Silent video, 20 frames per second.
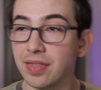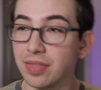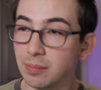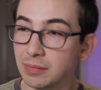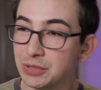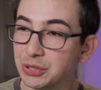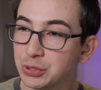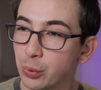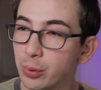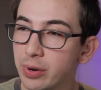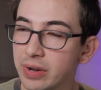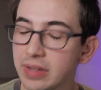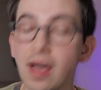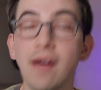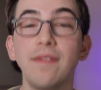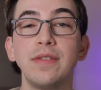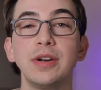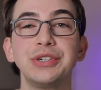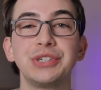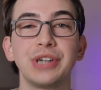the majority
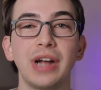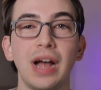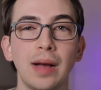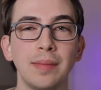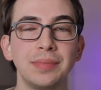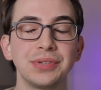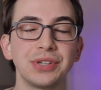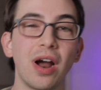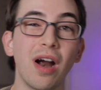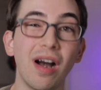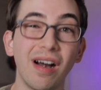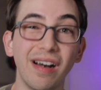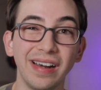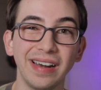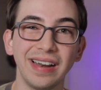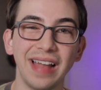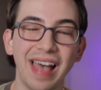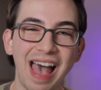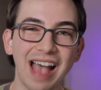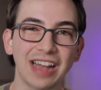of your jobs
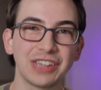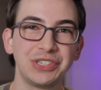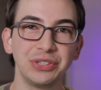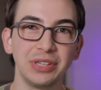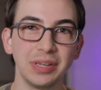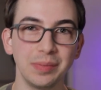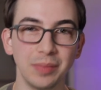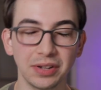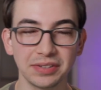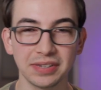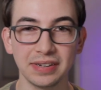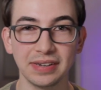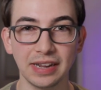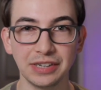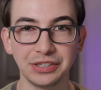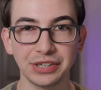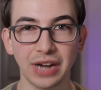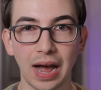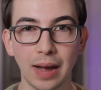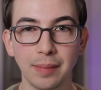aren't actually multi-day
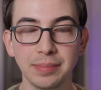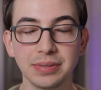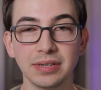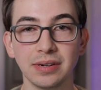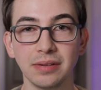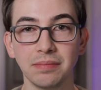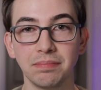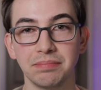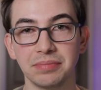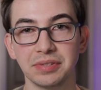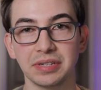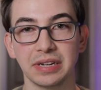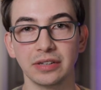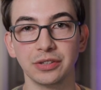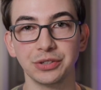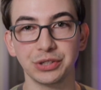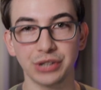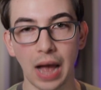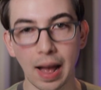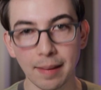jobs. They're
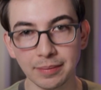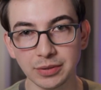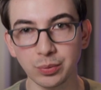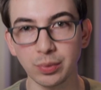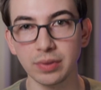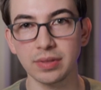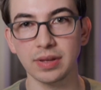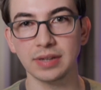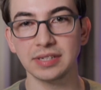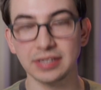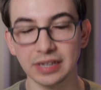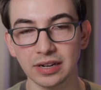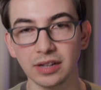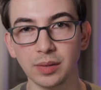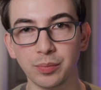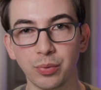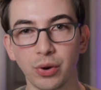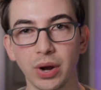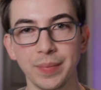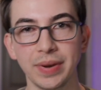single jobs with a single
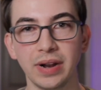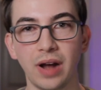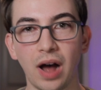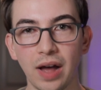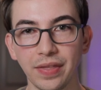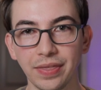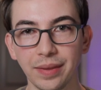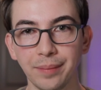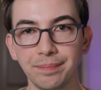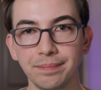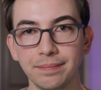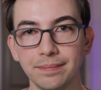appointment on them.